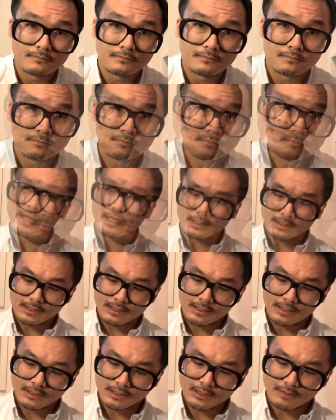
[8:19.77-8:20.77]
Next,
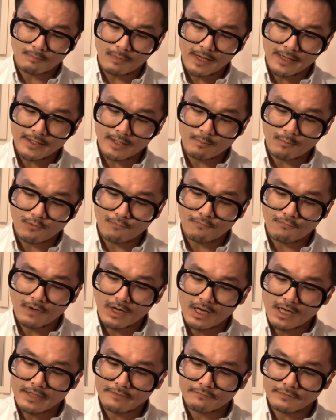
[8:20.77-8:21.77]
spy number
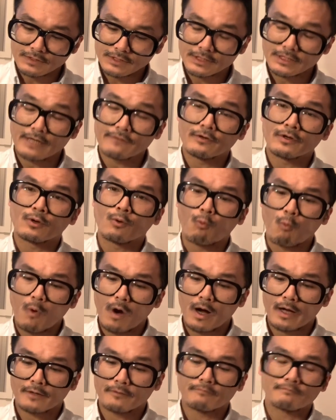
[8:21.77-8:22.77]
571.